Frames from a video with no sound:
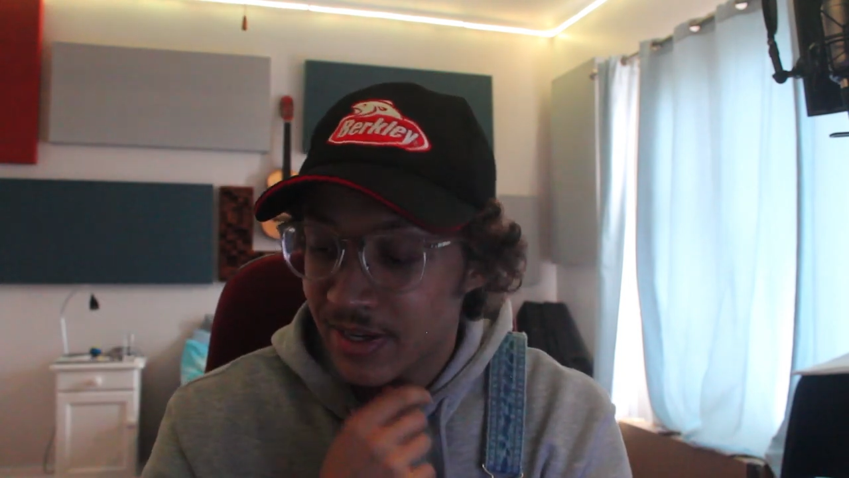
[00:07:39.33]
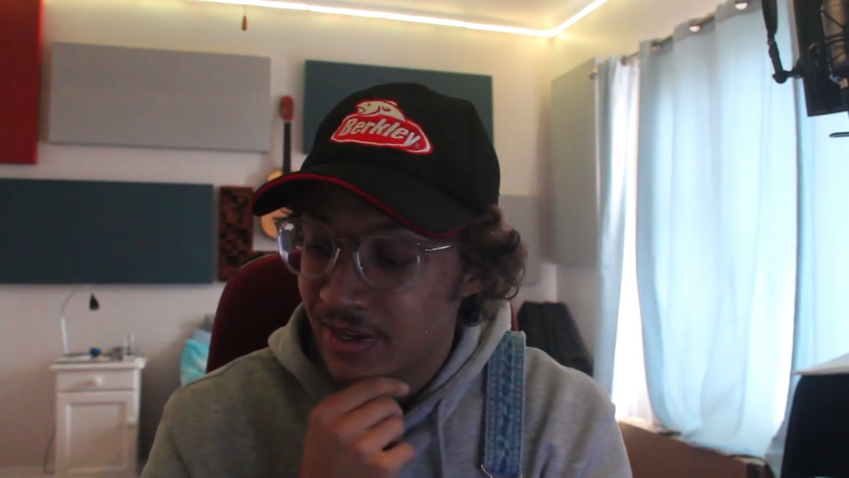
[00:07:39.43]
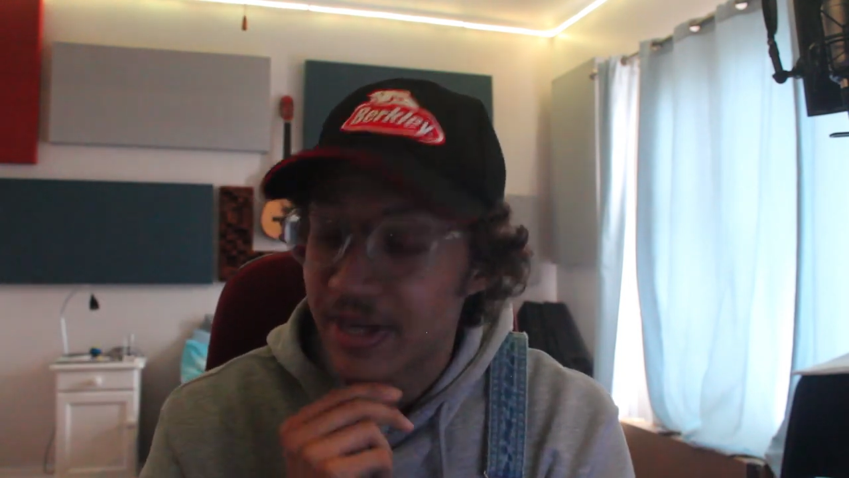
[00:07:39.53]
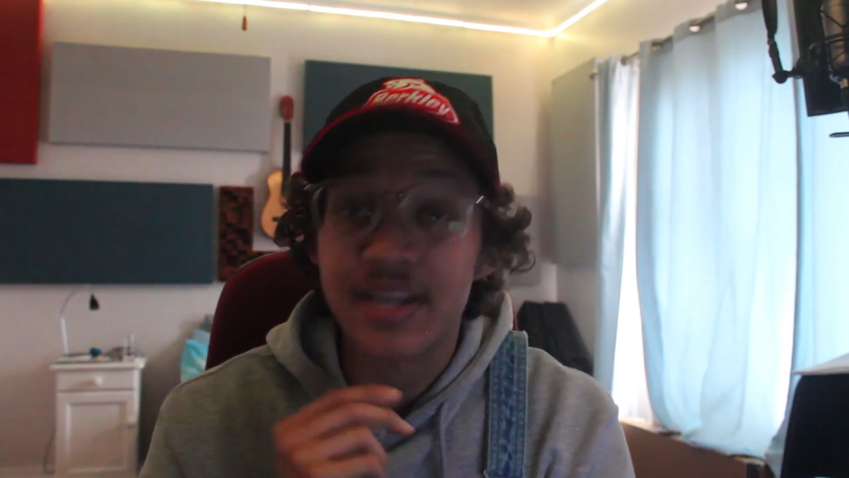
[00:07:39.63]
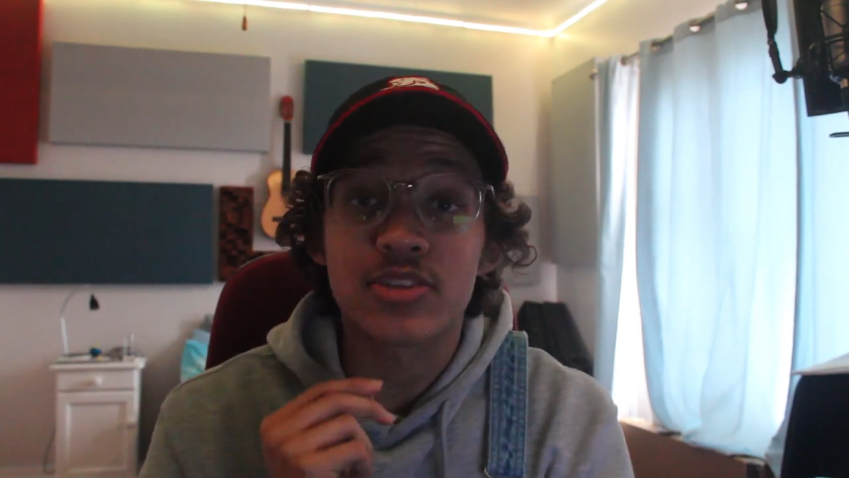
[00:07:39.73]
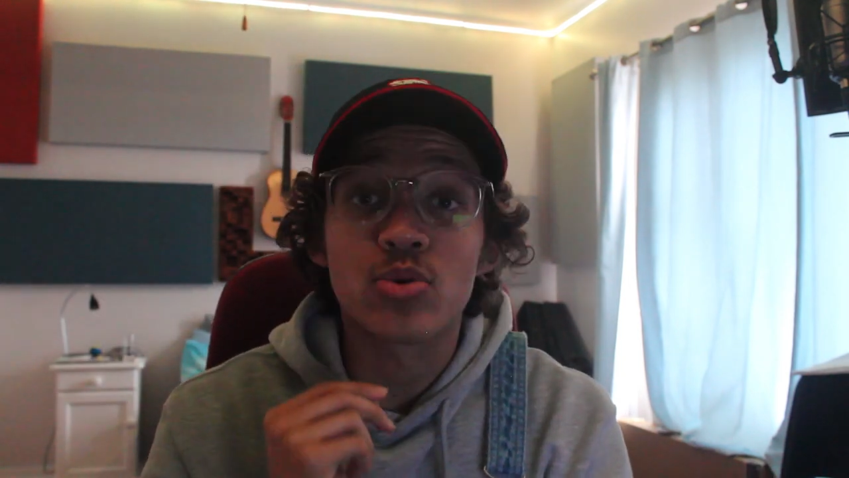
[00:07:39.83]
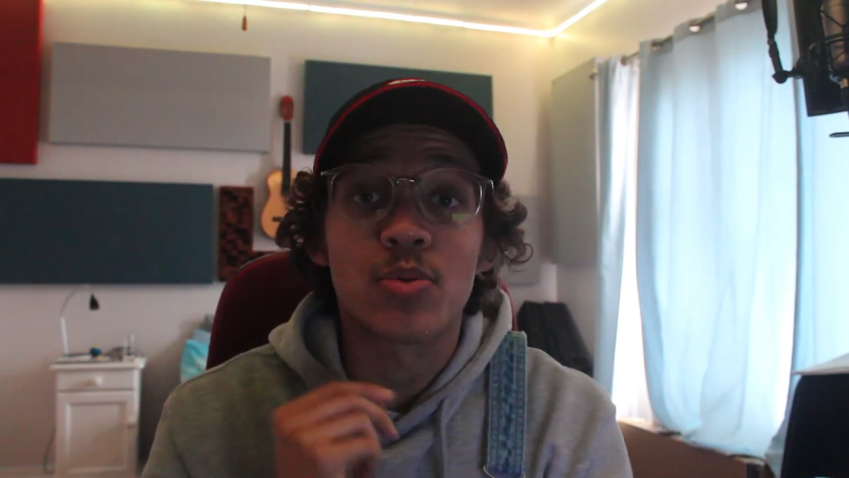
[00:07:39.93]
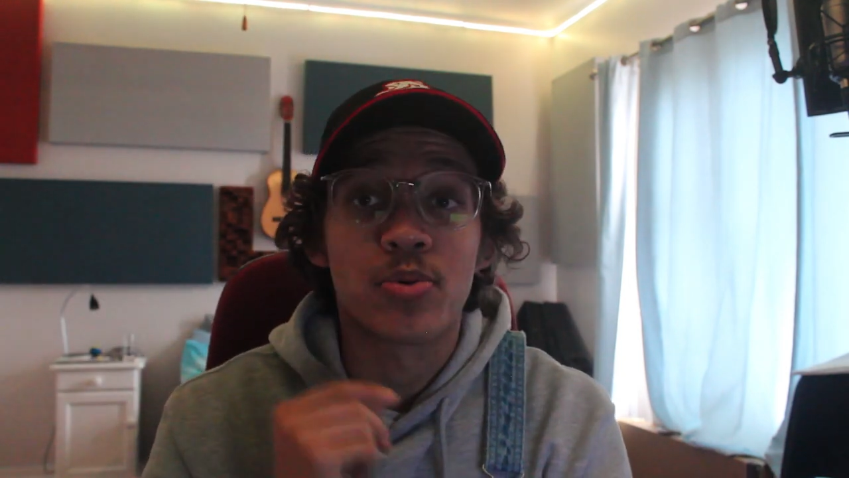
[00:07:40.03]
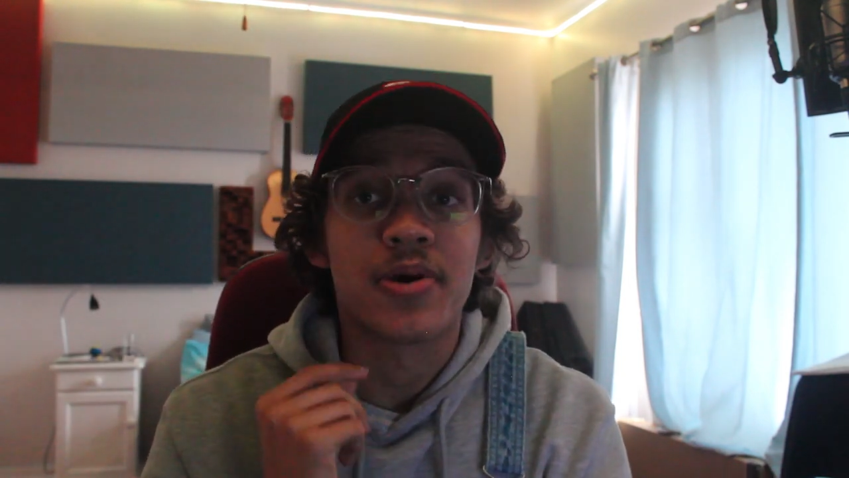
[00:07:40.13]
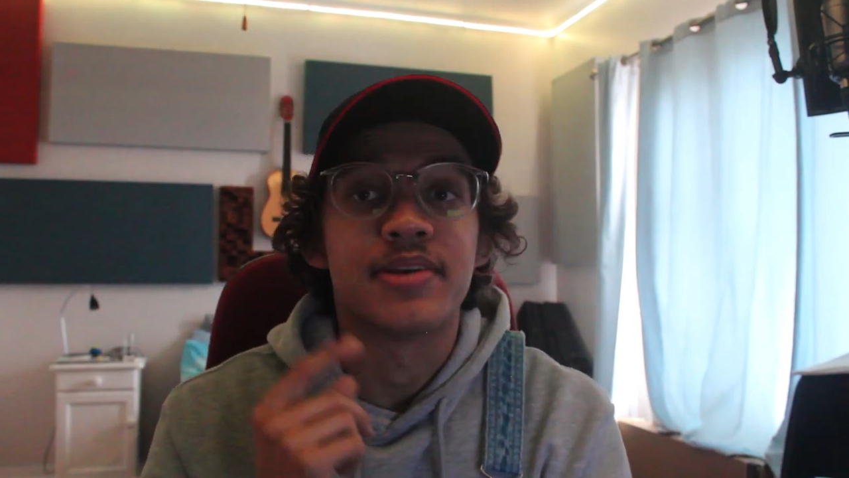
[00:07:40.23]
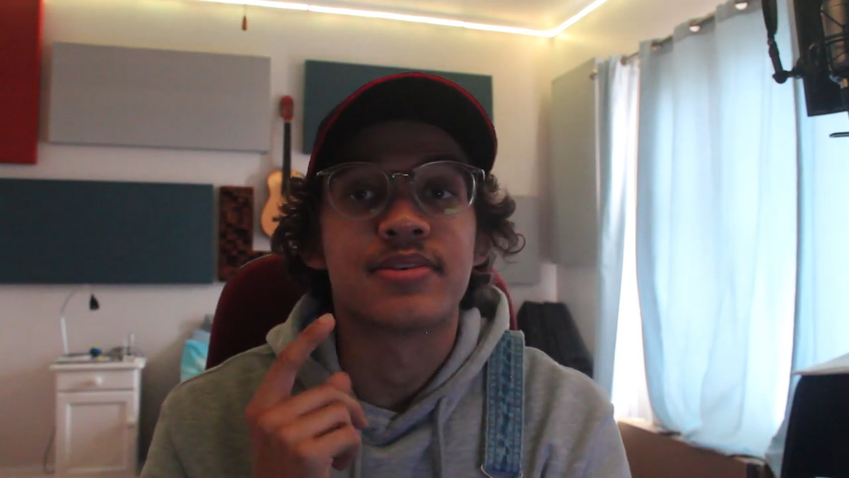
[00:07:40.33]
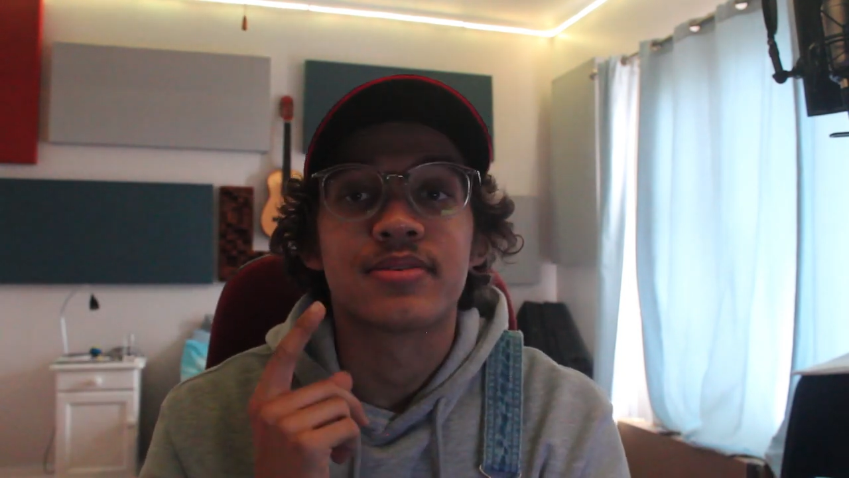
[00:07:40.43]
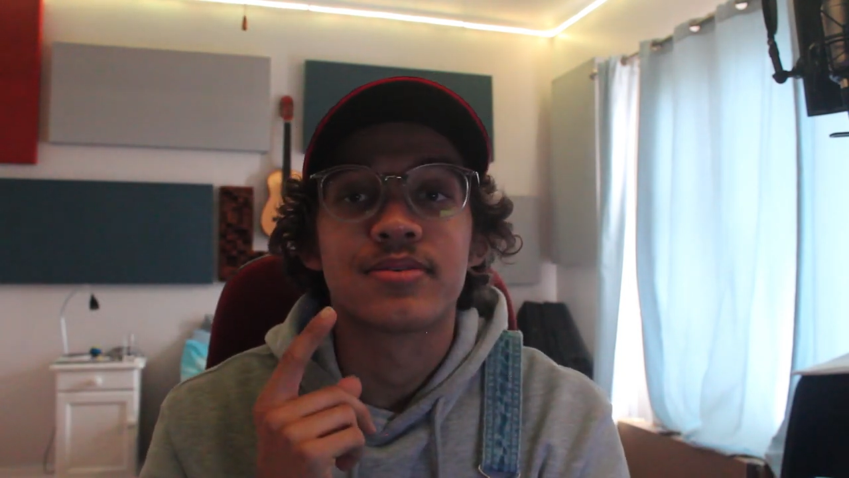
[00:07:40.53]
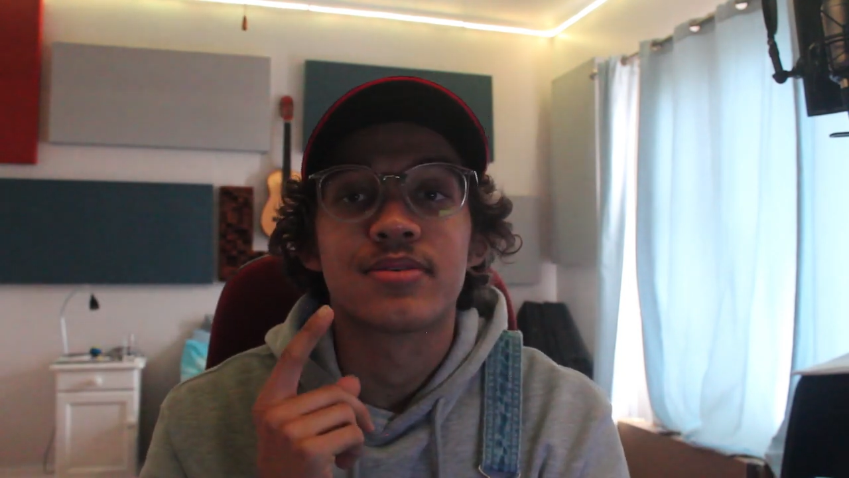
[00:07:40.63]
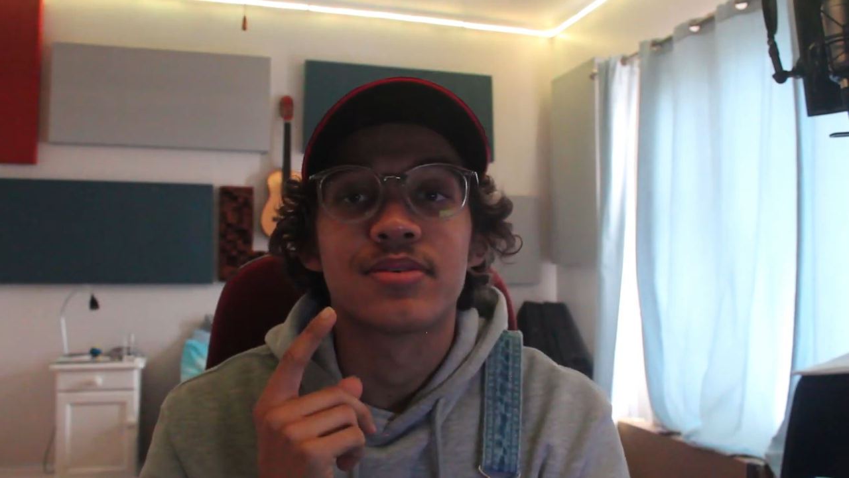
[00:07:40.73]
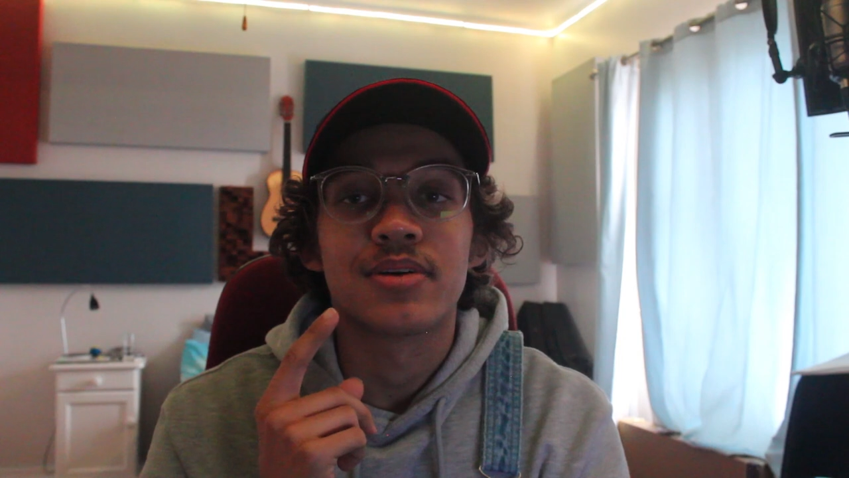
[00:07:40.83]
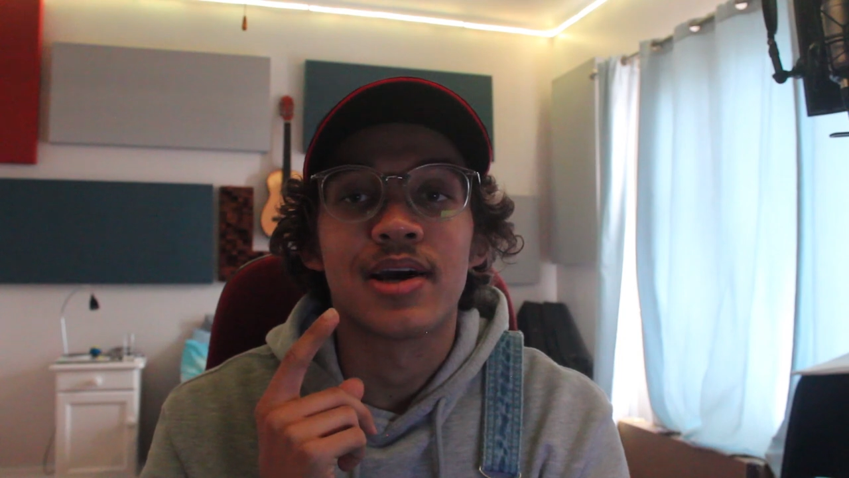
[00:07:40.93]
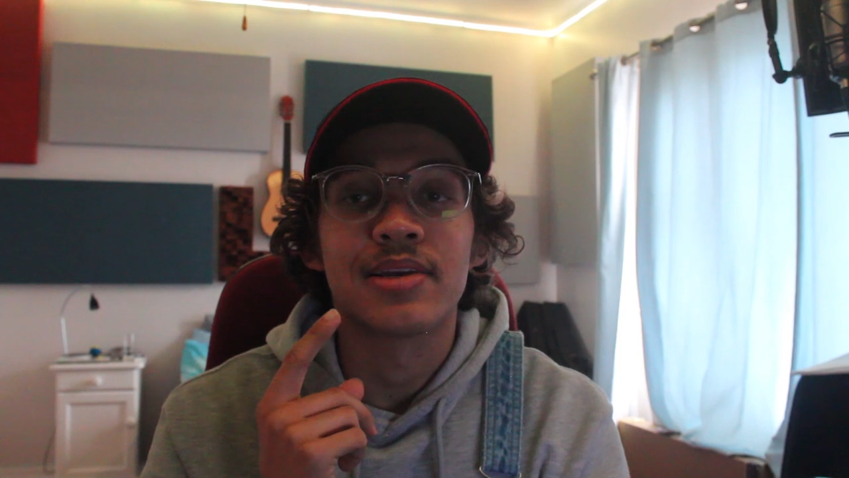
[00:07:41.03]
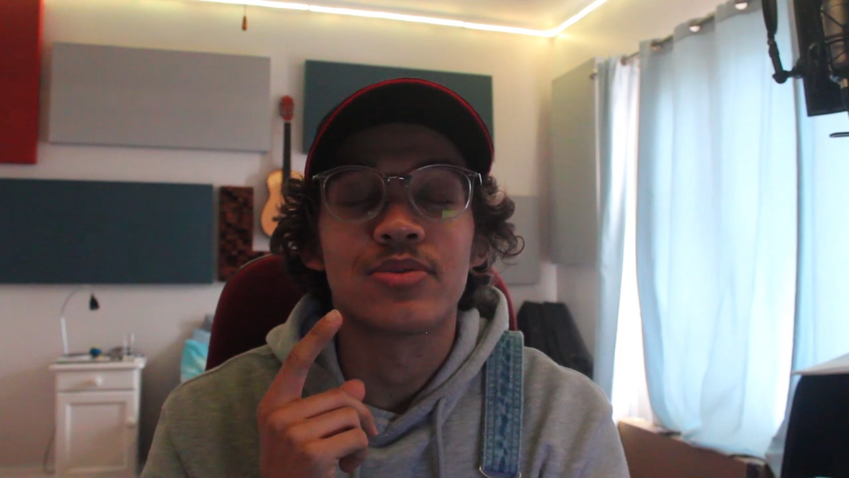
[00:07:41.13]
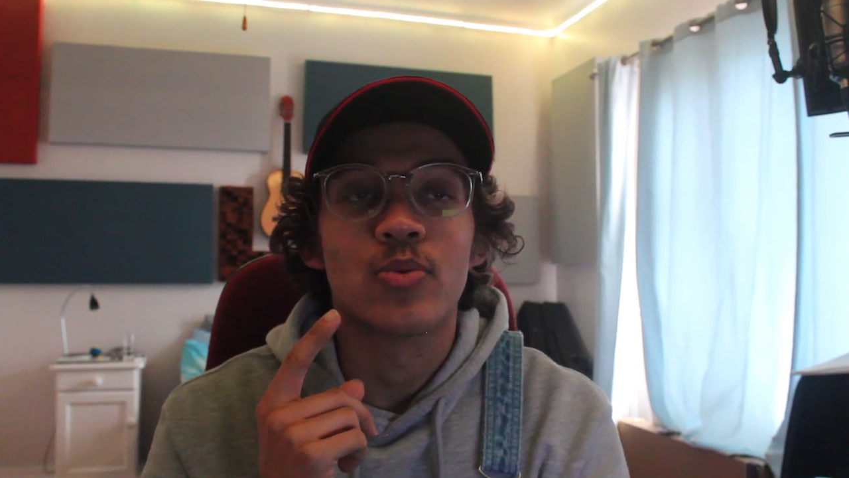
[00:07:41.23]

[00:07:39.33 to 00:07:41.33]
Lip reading: But it gets to a point, right,